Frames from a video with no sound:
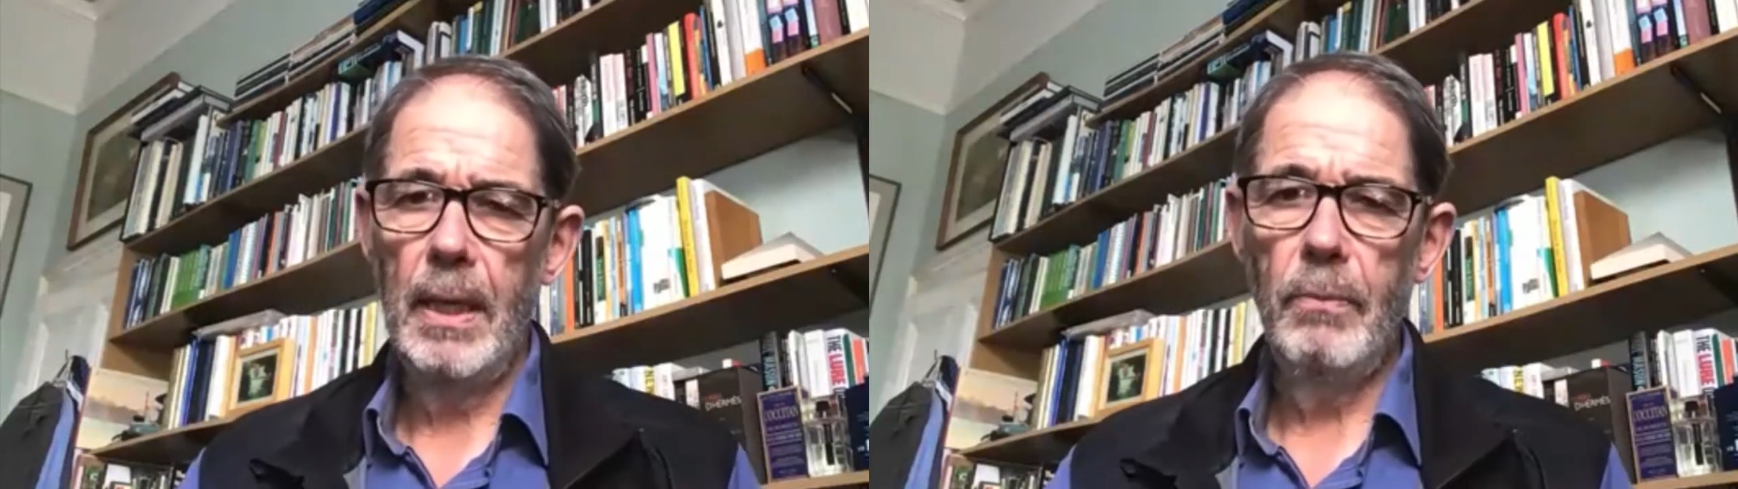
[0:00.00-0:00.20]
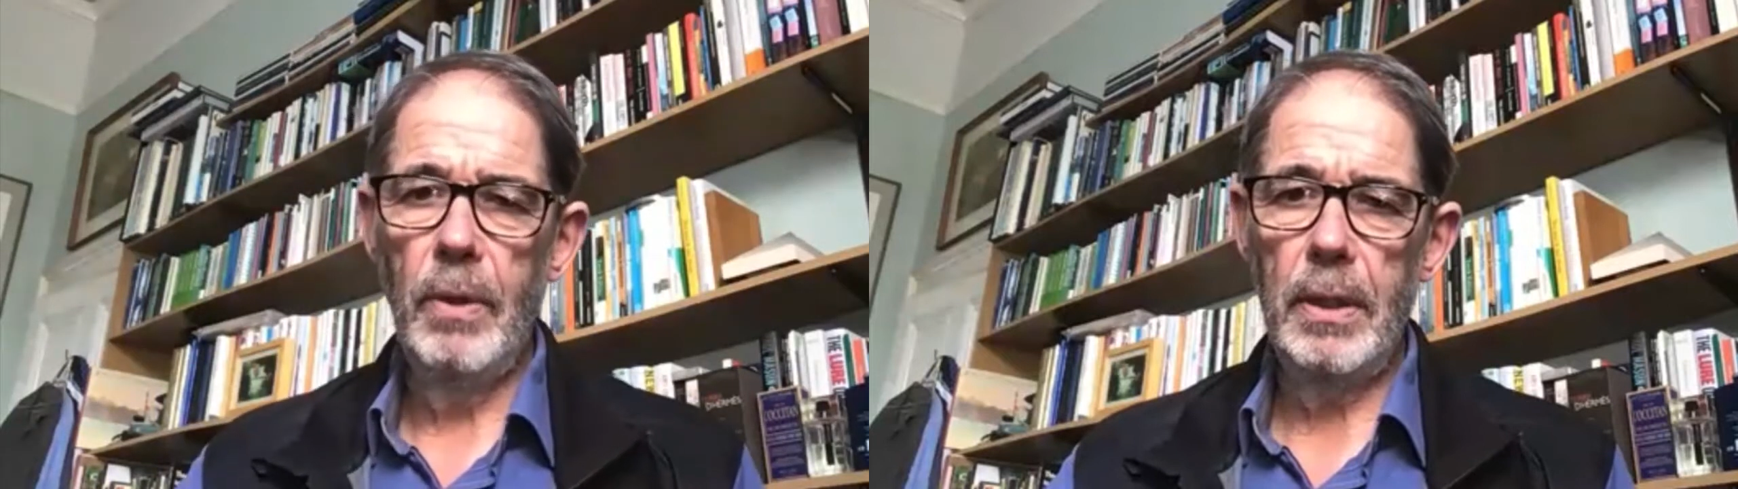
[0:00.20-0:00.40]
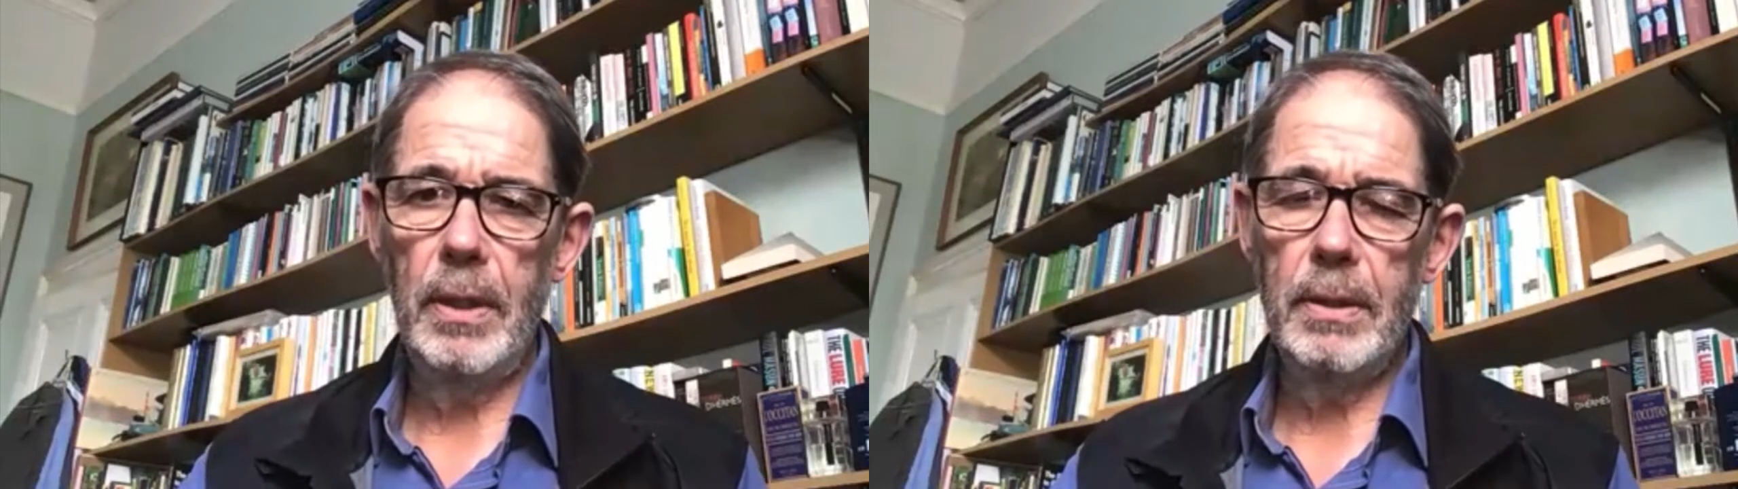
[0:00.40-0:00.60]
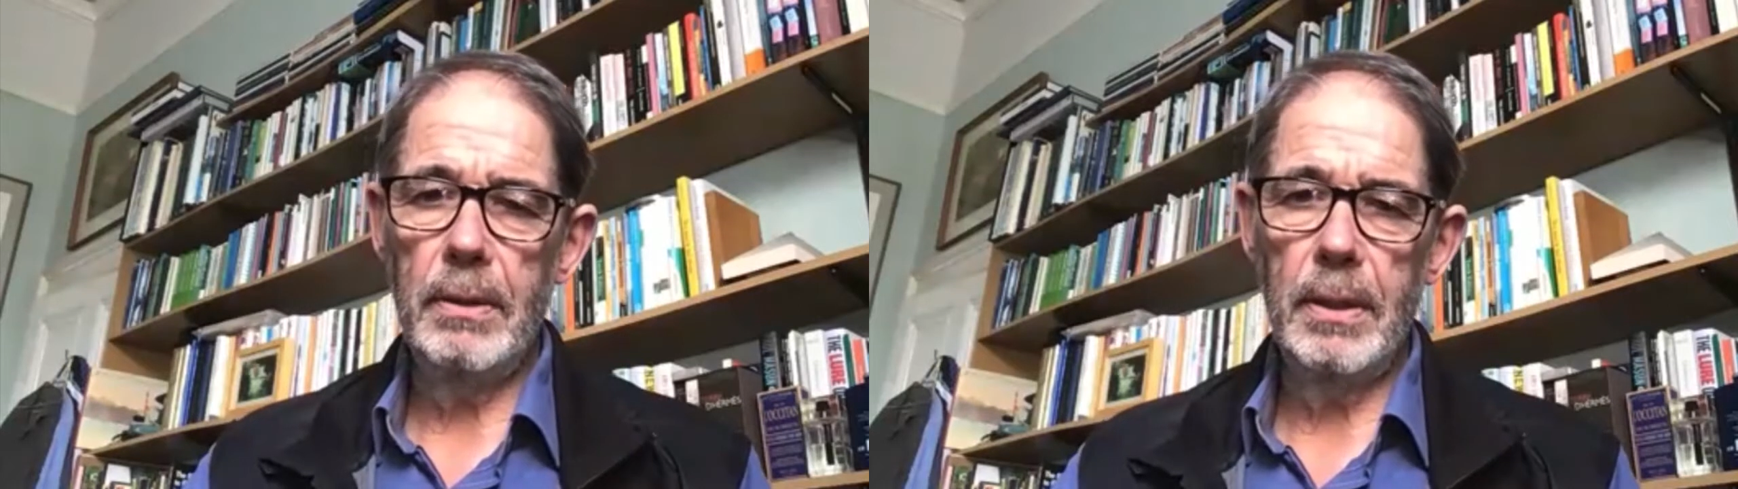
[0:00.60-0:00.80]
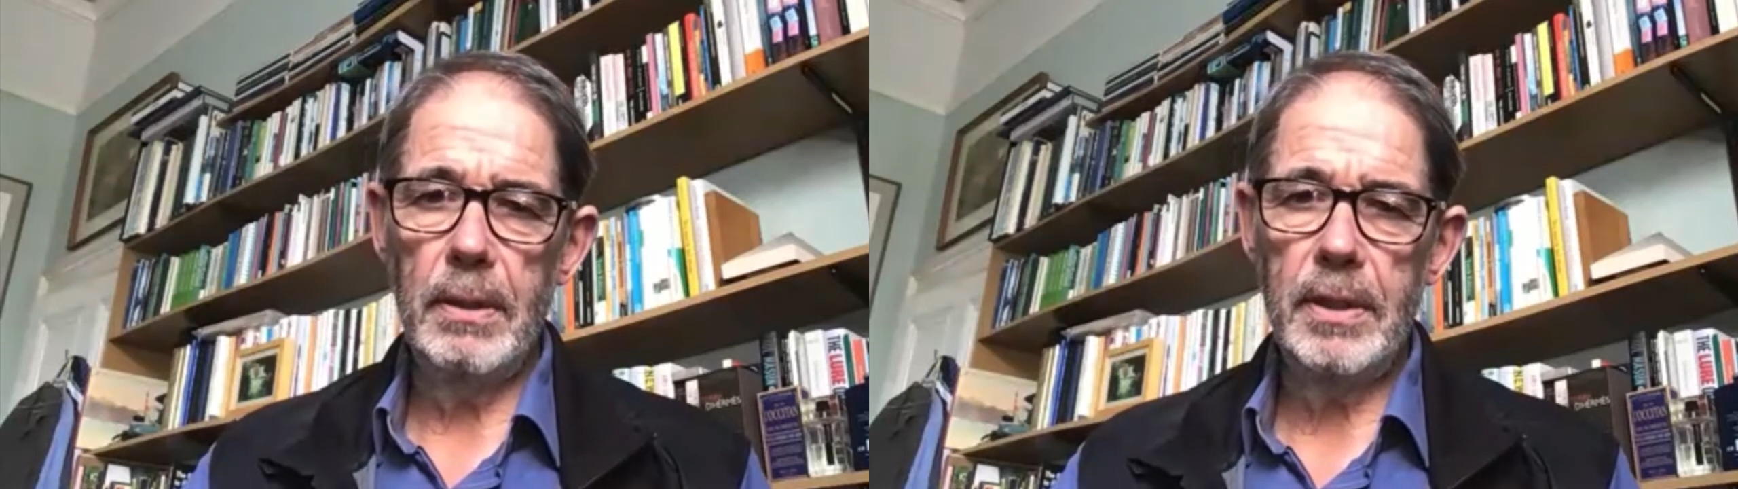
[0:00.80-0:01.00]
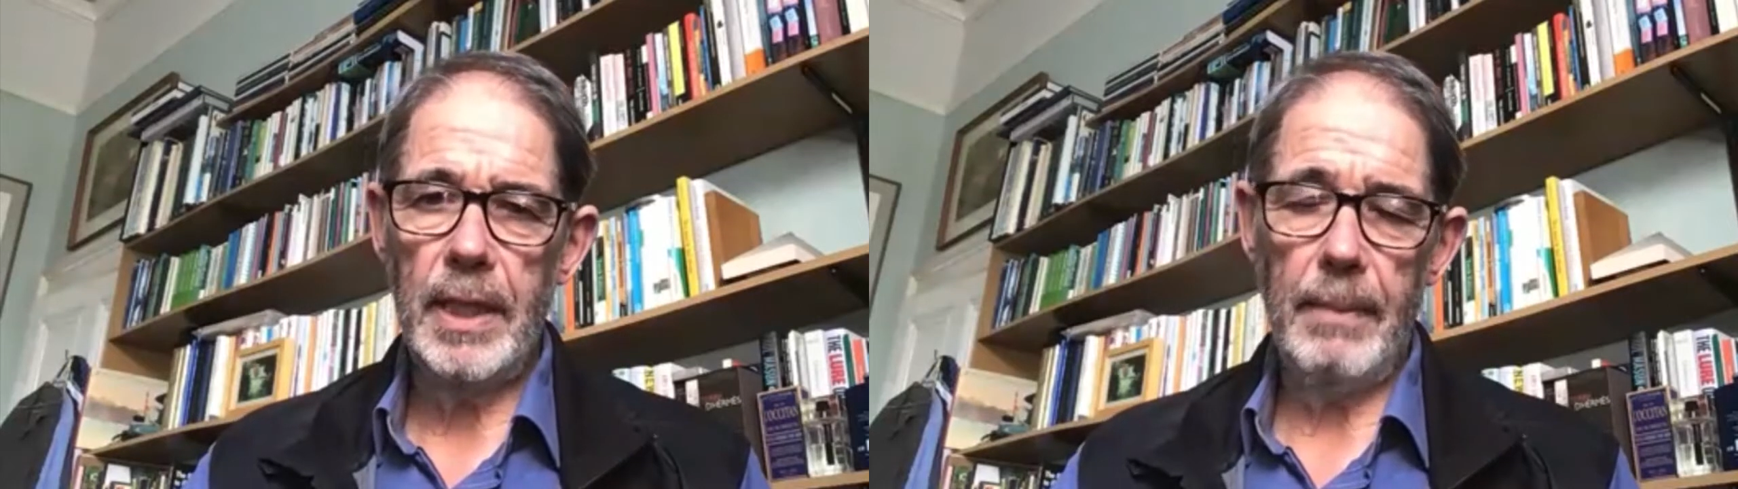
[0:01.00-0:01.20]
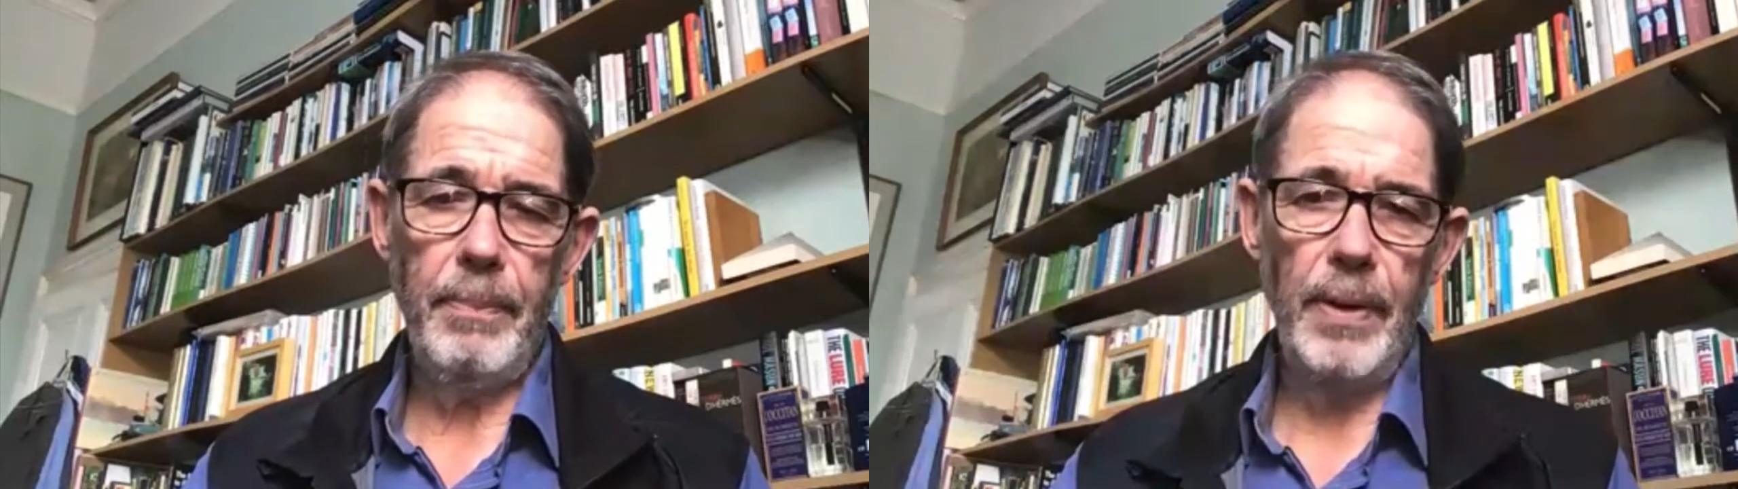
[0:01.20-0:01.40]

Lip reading: will take